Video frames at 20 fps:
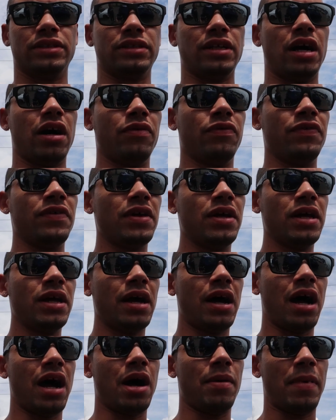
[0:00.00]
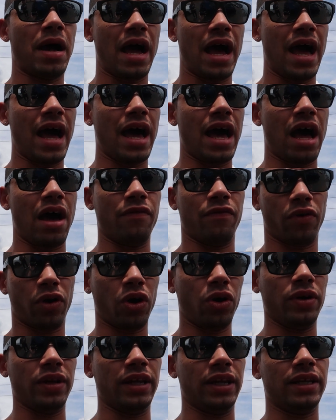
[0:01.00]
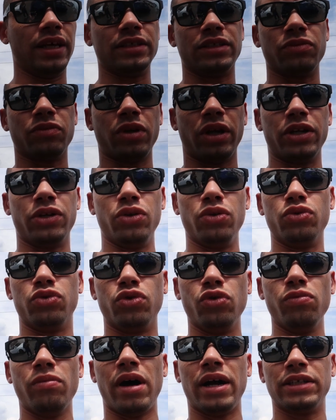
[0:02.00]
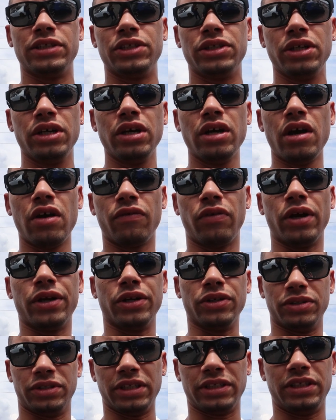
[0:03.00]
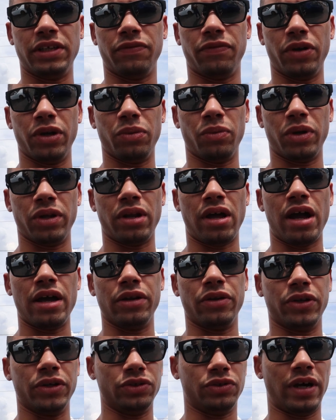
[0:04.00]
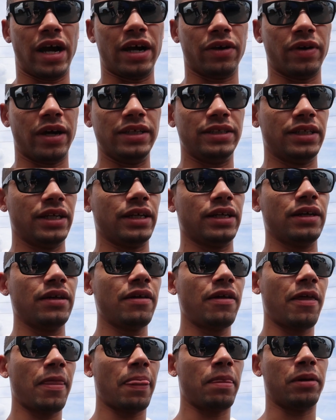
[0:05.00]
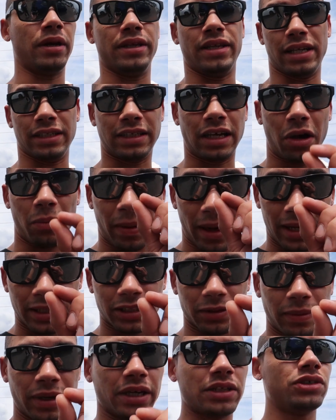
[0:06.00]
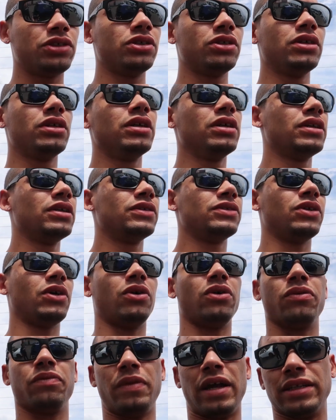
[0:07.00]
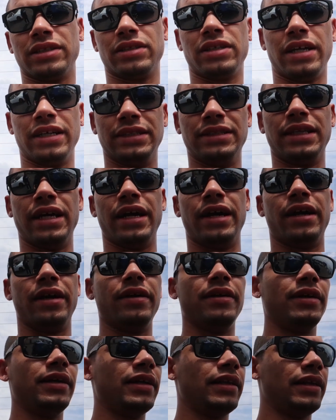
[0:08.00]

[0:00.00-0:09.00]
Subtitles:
and stuff. I've heard that it doesn't really do too much for like your 60 foot and whatnot during drag racing, but it does help a smidge, so that's nice there.